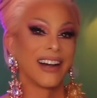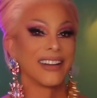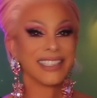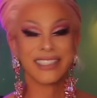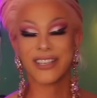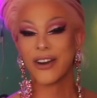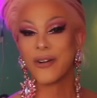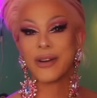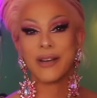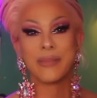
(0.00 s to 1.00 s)
and all this,
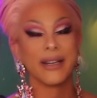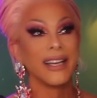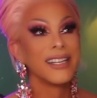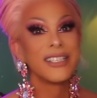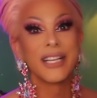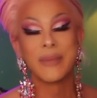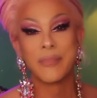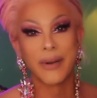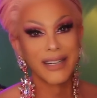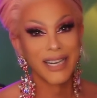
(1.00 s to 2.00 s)
girl. She's gonna be
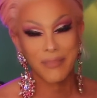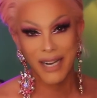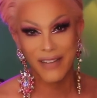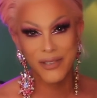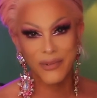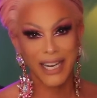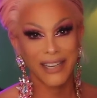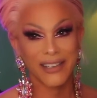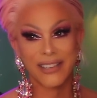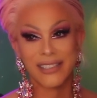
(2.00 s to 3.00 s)
burning up left and right,
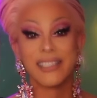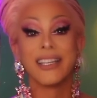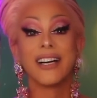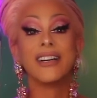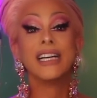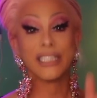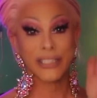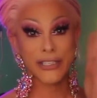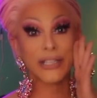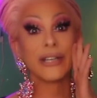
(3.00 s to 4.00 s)
girl. You know,
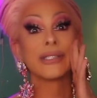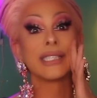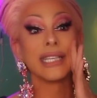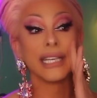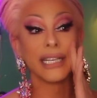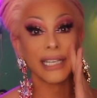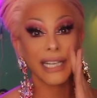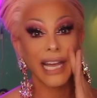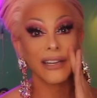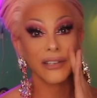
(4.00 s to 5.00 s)
you should go see
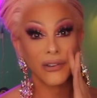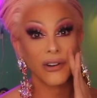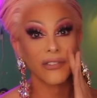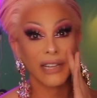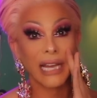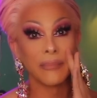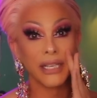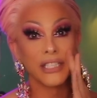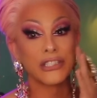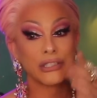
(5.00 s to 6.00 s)
Callan Lord for that
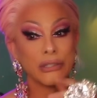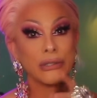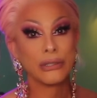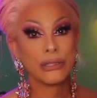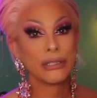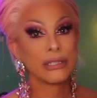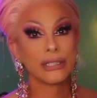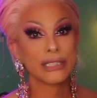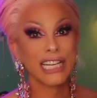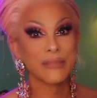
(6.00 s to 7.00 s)
bitch.
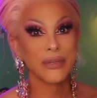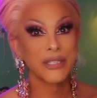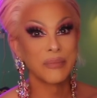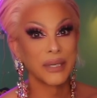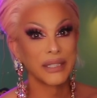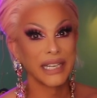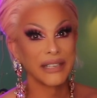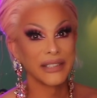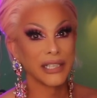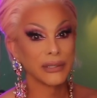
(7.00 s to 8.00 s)
It's not supposed to burn
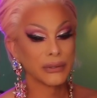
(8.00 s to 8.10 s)
down